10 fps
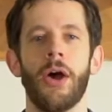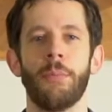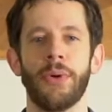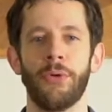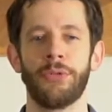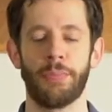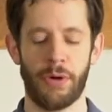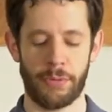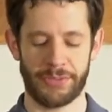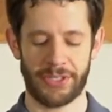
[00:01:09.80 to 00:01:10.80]
both
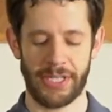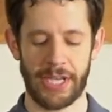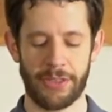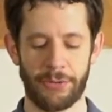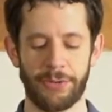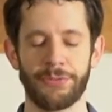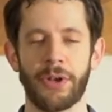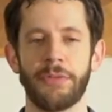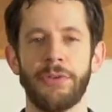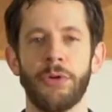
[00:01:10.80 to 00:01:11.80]
palms together in front
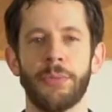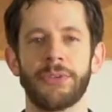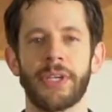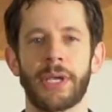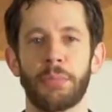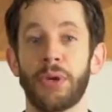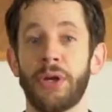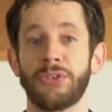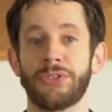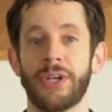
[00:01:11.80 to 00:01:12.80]
of you, almost like a
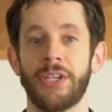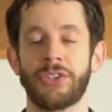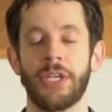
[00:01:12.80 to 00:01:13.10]
prayer stretch,